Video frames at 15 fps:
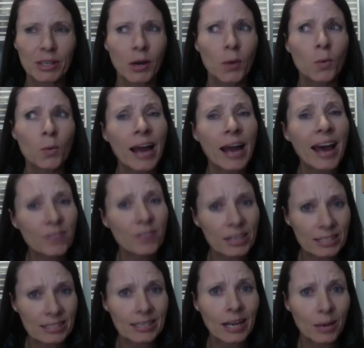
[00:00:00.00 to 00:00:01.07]
I don't want
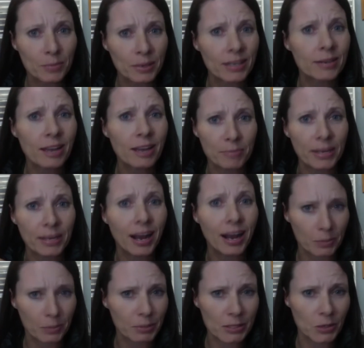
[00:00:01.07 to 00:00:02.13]
Adventists to come and have big
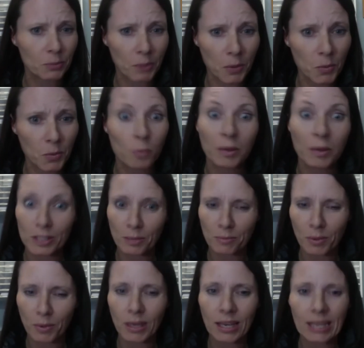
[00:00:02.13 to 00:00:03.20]
arguments on my wall, because I'm
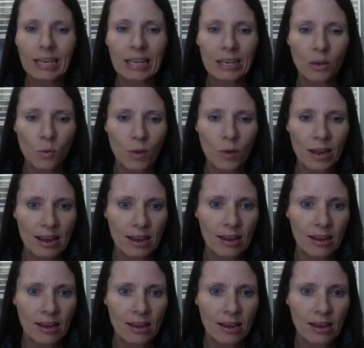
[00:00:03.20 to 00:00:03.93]
keenly aware